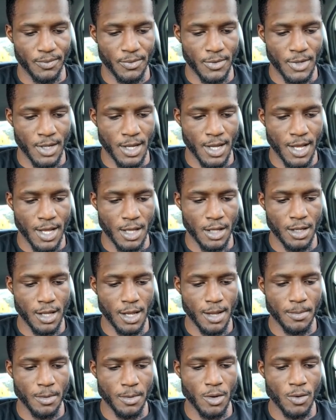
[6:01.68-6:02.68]
Yeah, I look
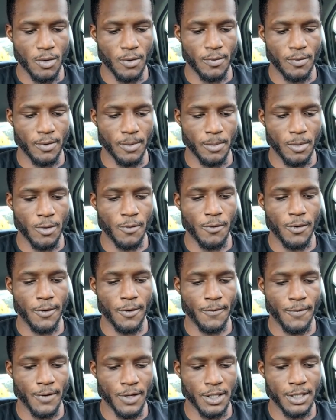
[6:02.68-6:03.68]
like I'm going for the
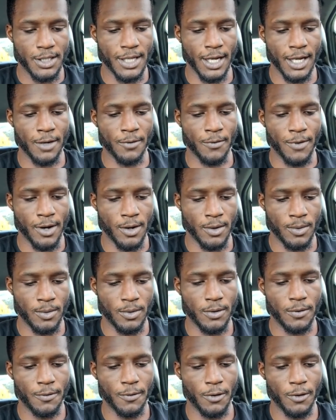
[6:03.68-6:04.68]
finish second round.
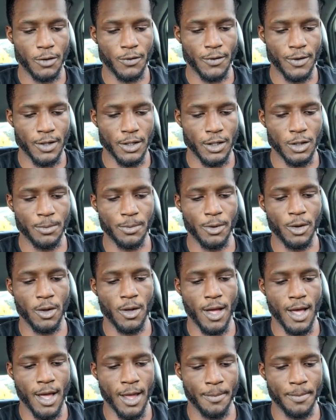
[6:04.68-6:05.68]
First round, he's gonna be
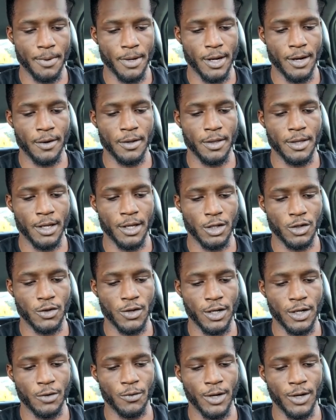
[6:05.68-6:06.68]
all hype and everything,
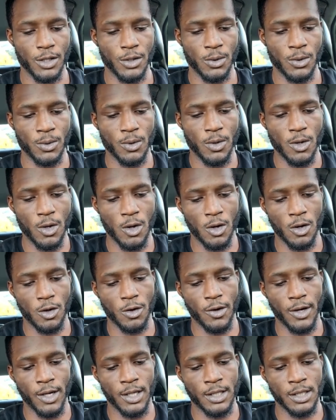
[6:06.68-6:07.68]
trying to wrestle, all
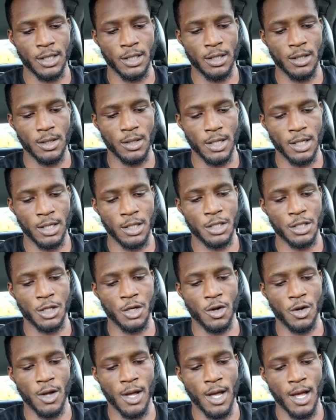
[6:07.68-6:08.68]
crazy, energy
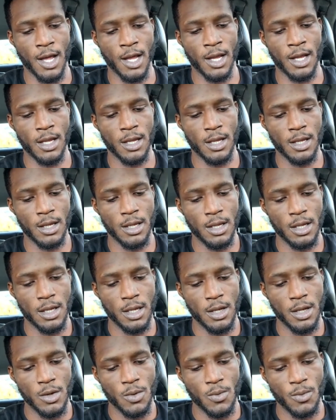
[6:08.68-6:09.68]
all high.
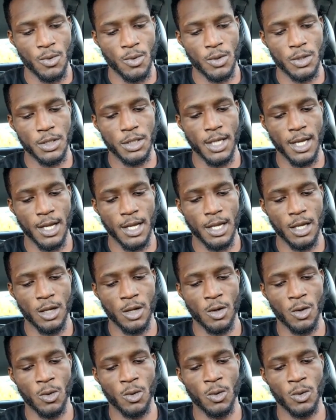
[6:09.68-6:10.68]
We're gonna see how he
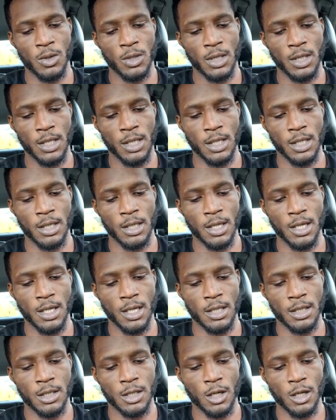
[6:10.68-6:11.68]
goes, and then
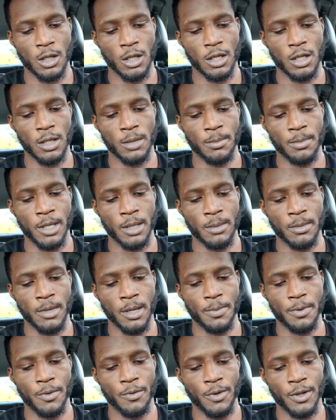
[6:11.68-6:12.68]
start looking to beat him
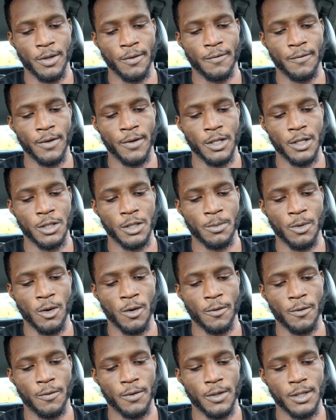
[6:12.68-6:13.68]
up and really finish him
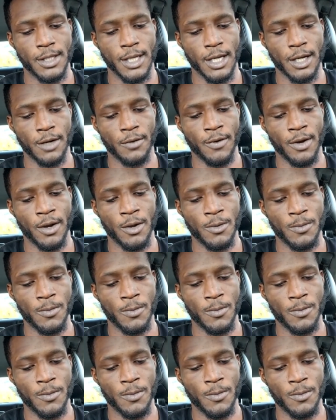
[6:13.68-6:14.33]
off second round.